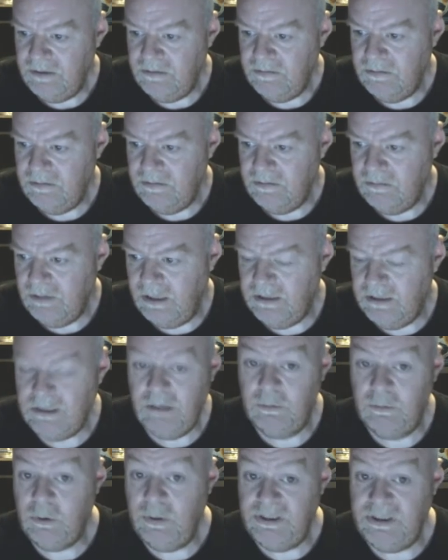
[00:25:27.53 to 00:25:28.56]
Well, I had a
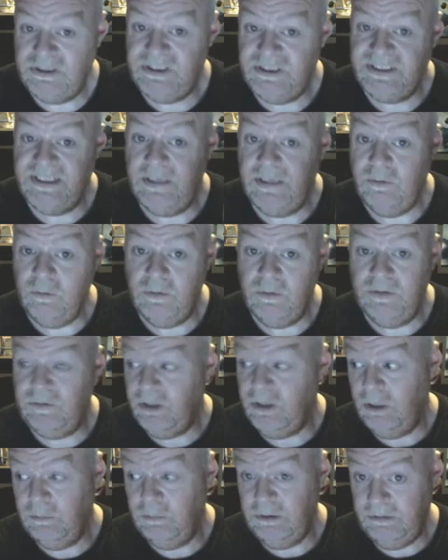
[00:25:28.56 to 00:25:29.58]
couple of questions saying, have you
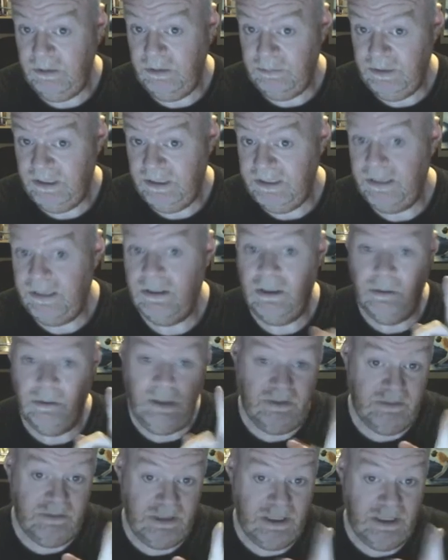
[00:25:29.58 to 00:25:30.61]
got a Blu-ray player yet? No, I
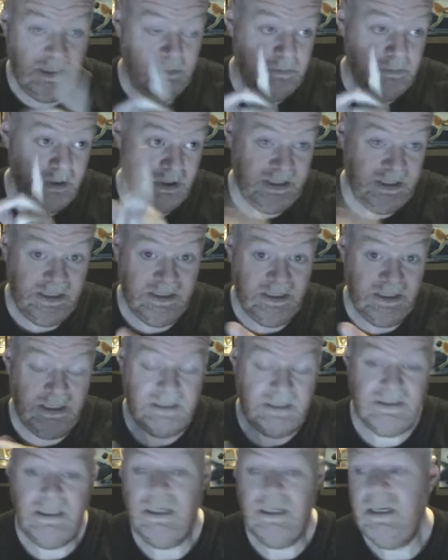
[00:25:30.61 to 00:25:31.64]
haven't. I'm looking into that.
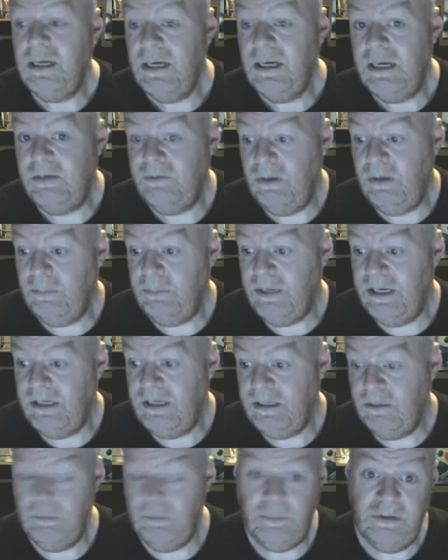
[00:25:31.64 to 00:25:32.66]
In fact, I'm getting it
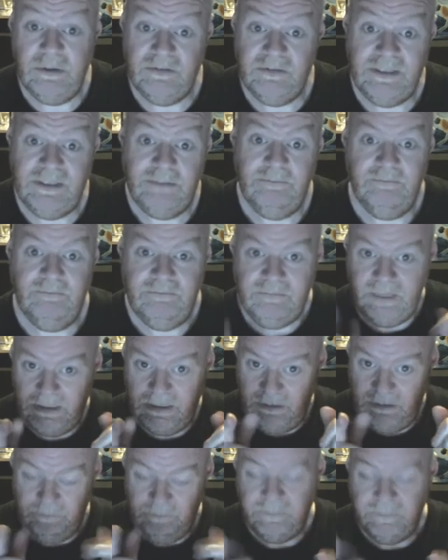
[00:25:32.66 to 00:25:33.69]
on my birthday. I
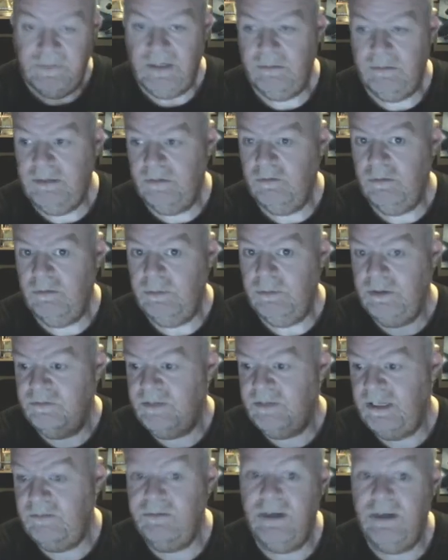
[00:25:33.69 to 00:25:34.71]
am. I'm getting it for a
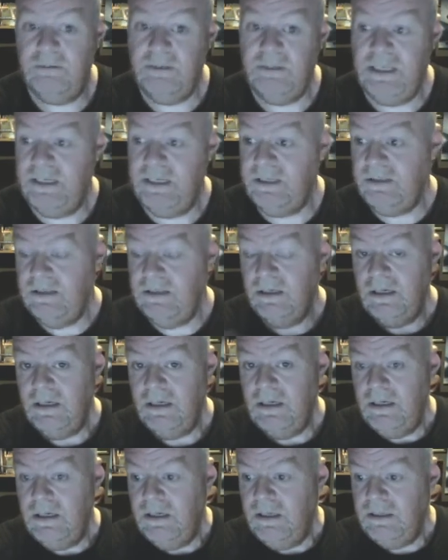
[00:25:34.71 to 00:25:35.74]
birthday. In fact,
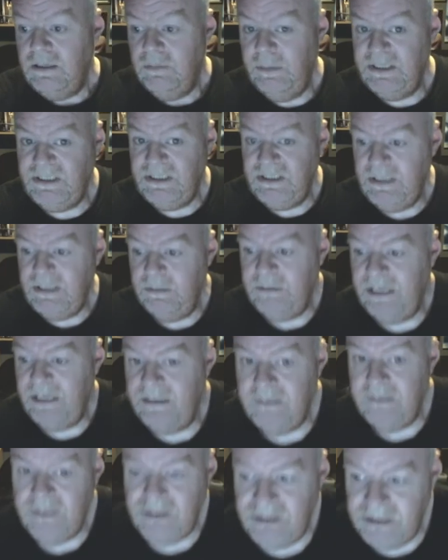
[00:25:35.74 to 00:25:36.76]
the best thing I'm getting
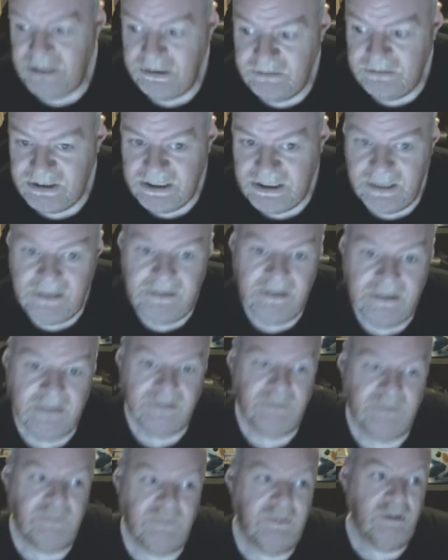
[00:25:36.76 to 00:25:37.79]
this year is getting that
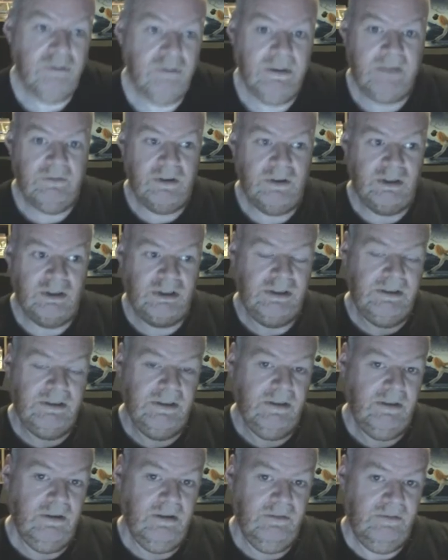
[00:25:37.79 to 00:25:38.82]
Blu-ray version
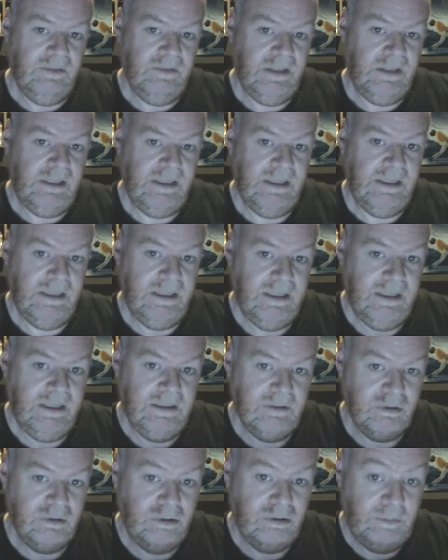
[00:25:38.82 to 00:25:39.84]
of the
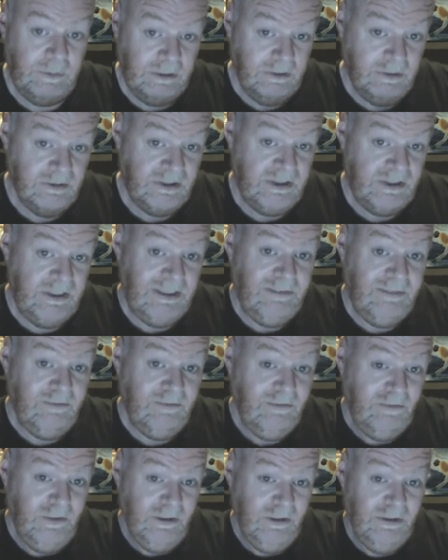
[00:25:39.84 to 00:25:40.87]
tribute concert in
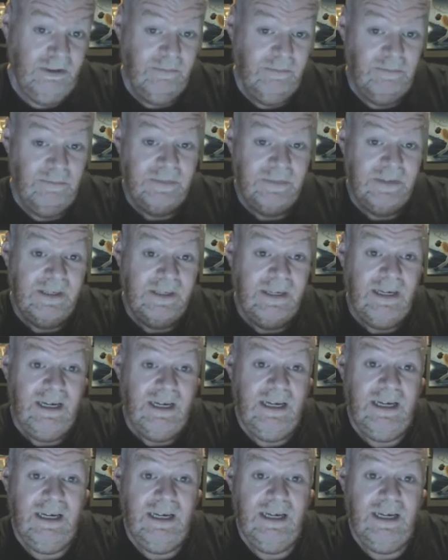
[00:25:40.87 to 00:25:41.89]
full,
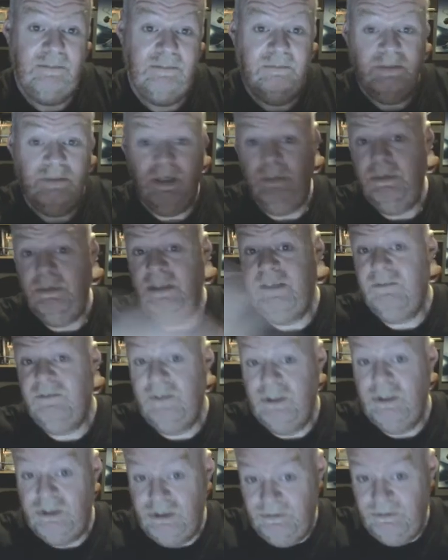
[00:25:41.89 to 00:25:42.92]
complete
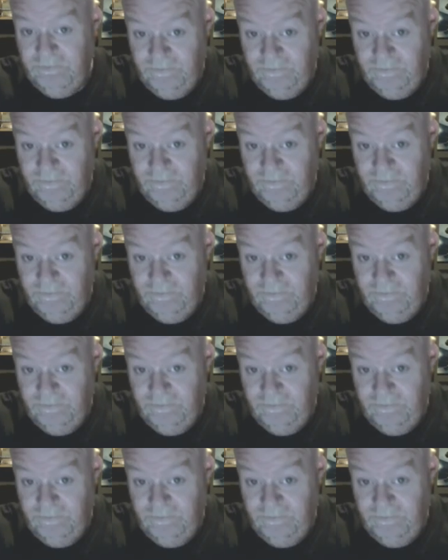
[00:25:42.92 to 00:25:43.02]
version,